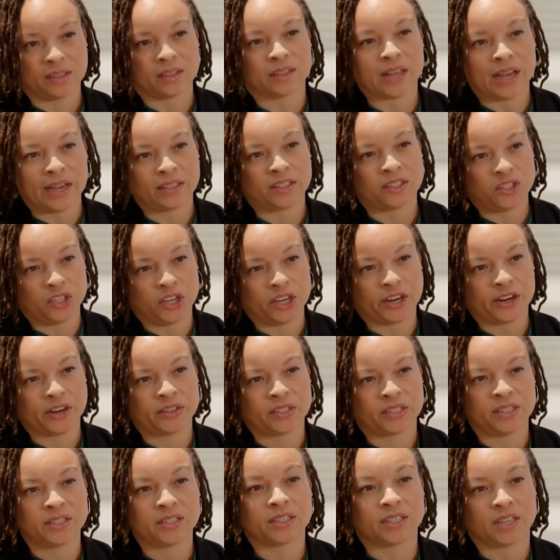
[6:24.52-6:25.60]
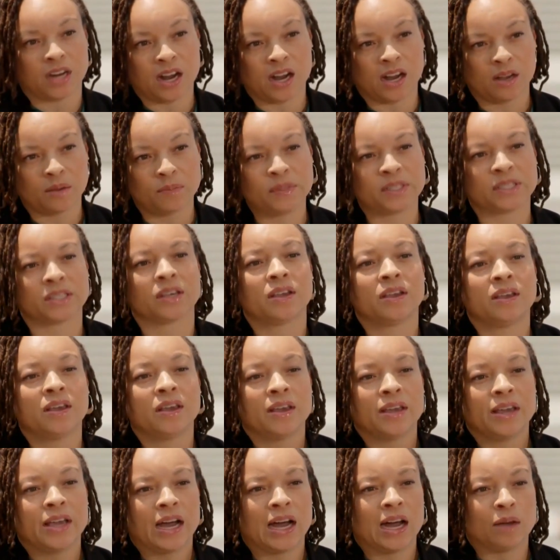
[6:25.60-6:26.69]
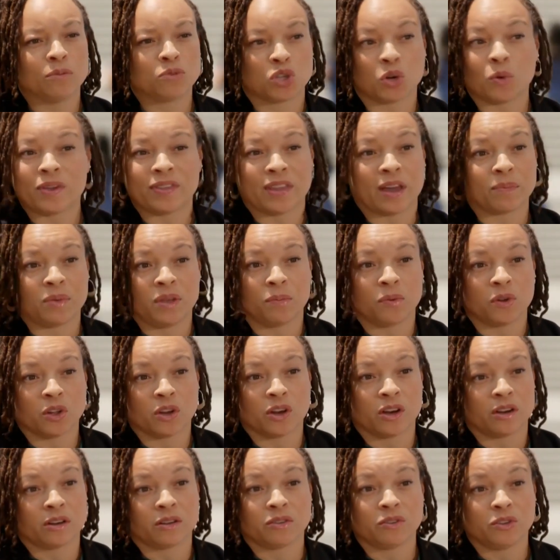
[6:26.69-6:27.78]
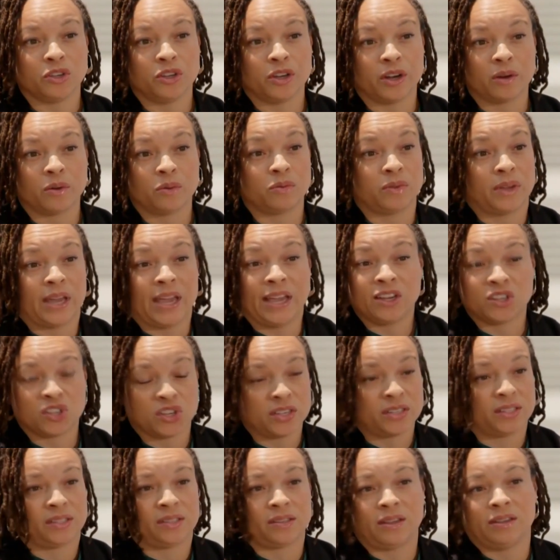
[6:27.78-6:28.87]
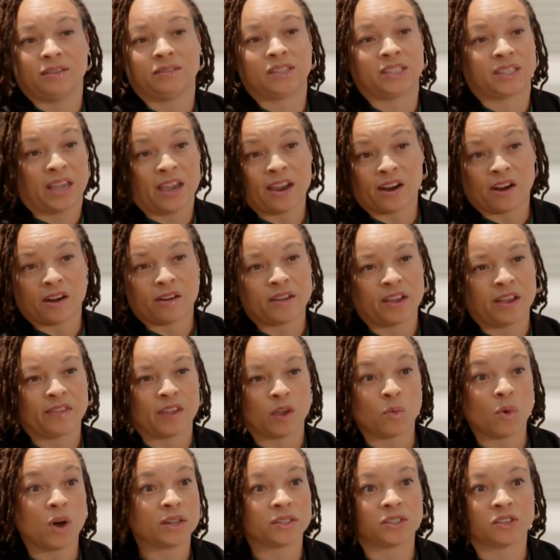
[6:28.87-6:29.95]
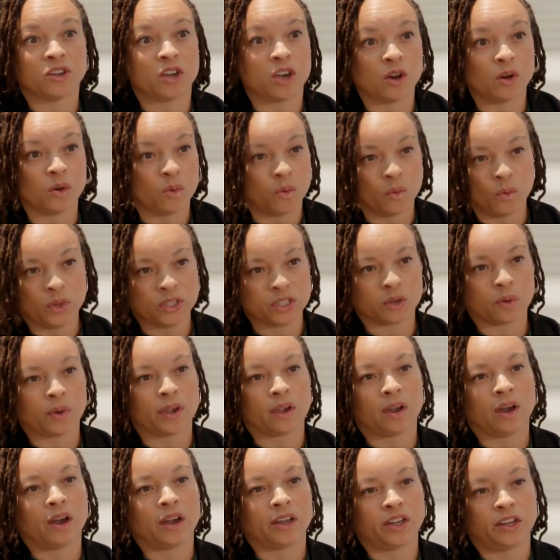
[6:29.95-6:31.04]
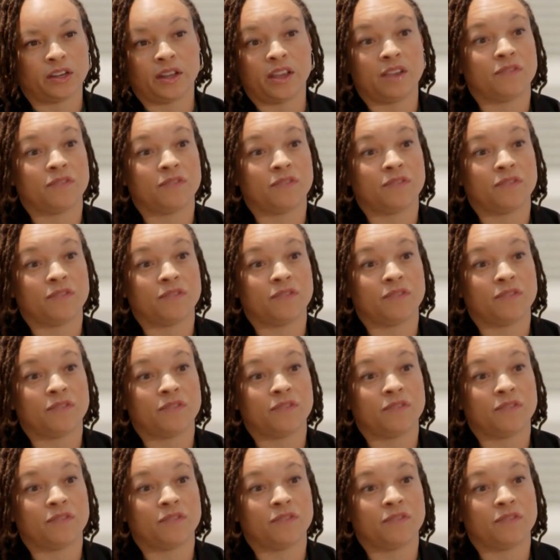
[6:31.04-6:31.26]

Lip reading: in the last year since Dobbs, showing that people are, you know, anxious and scared, and they want to know what's going on and